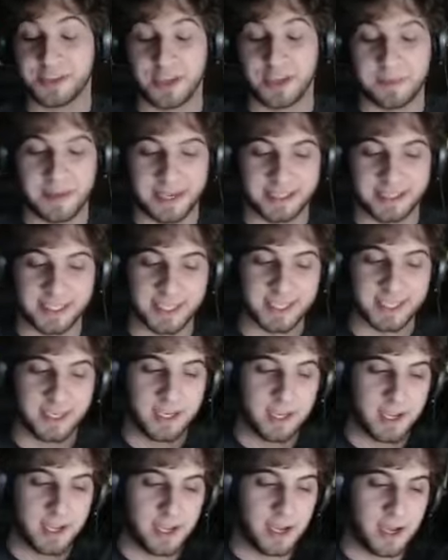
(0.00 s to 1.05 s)
amazing.
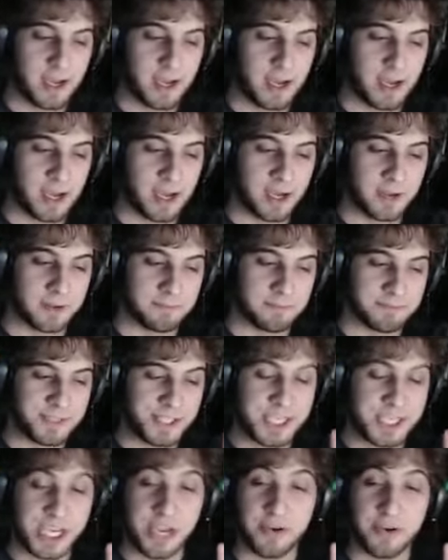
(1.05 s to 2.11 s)
She's
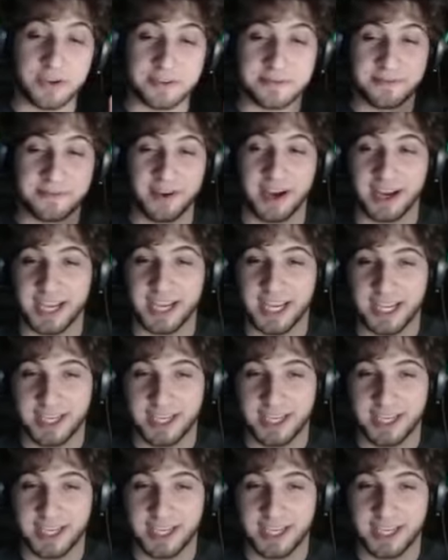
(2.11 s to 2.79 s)
cute as fuck.